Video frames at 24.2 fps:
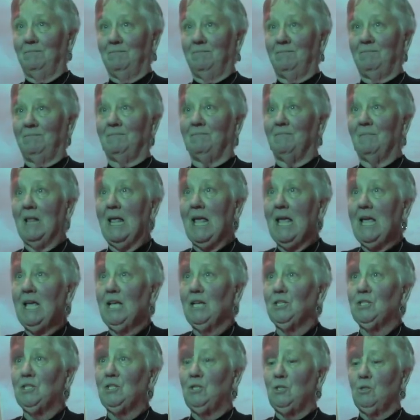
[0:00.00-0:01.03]

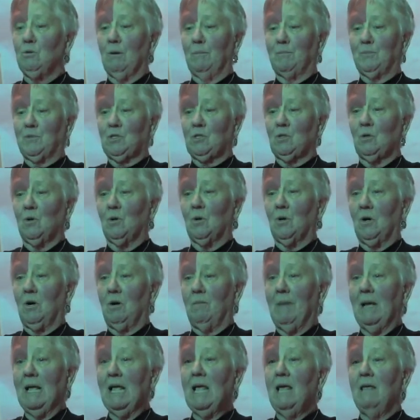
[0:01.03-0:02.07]
is to
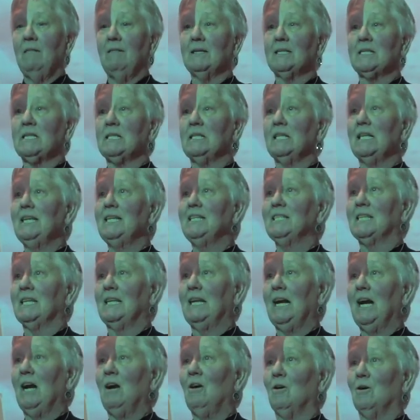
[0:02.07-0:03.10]
absorb the slings
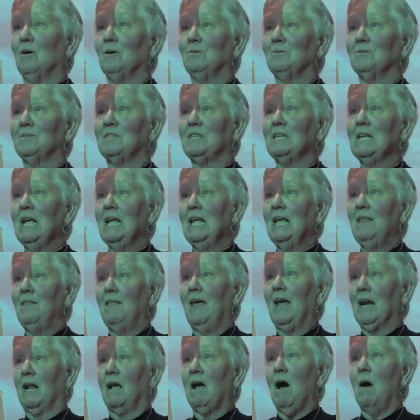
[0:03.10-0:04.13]
and arrows
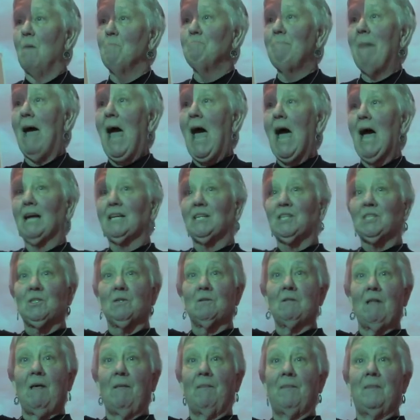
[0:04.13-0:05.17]
that come back
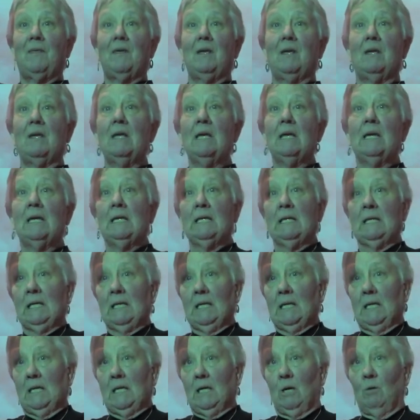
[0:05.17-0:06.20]
so that the
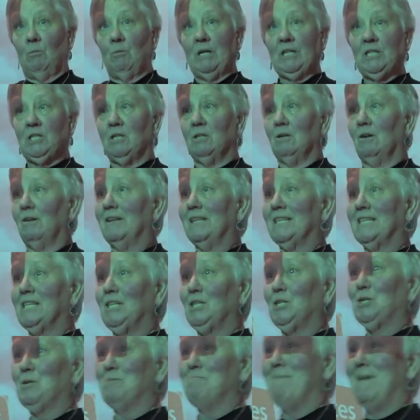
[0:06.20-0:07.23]
original
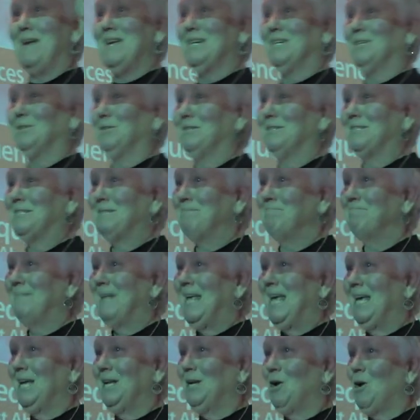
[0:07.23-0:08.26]
decision makers
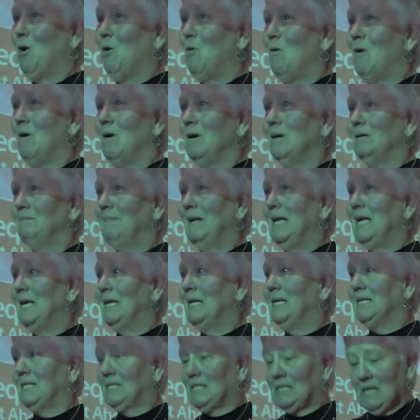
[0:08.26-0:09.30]
can go on
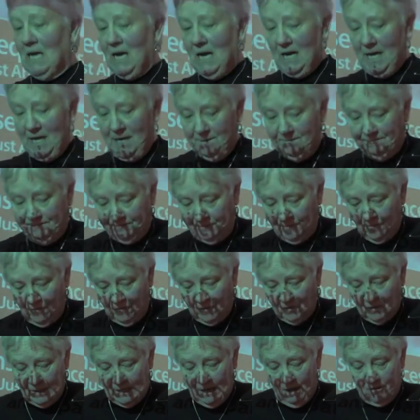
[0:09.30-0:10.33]
and decide
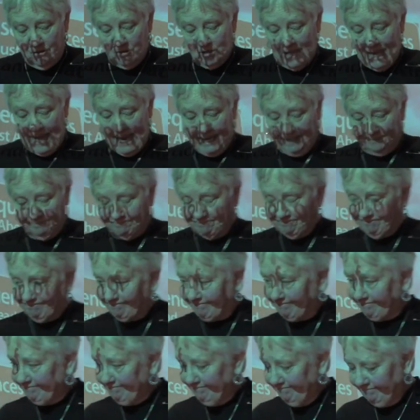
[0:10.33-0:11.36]
for another day.
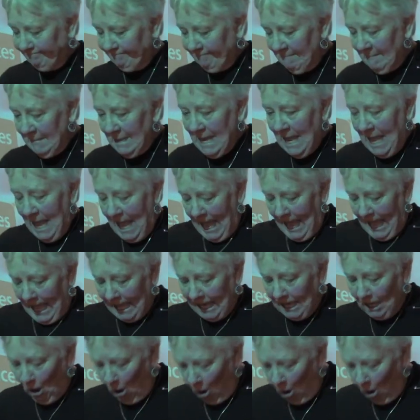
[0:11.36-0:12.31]
And